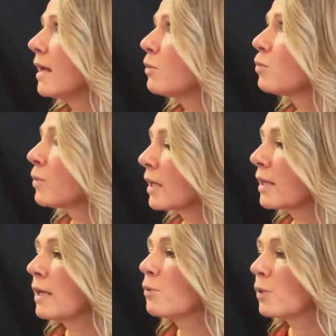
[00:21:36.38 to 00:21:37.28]
he
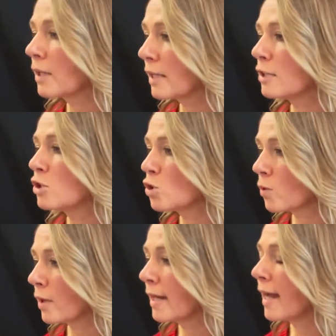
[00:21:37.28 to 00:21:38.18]
really really
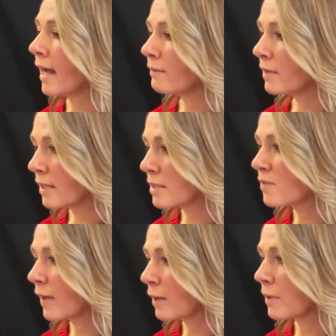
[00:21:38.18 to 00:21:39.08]
enjoyed having
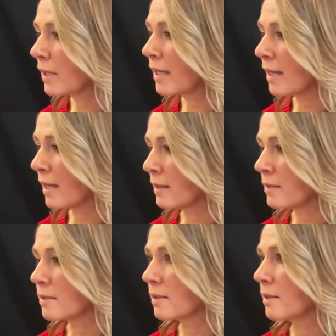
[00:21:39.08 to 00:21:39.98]
his family
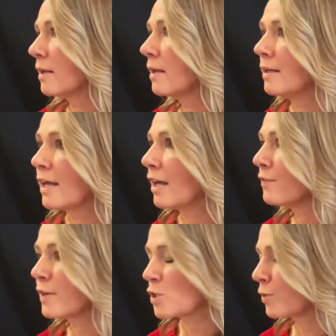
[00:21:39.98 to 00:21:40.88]
and
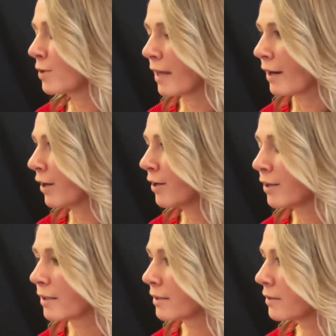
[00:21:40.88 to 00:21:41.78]
none of us were there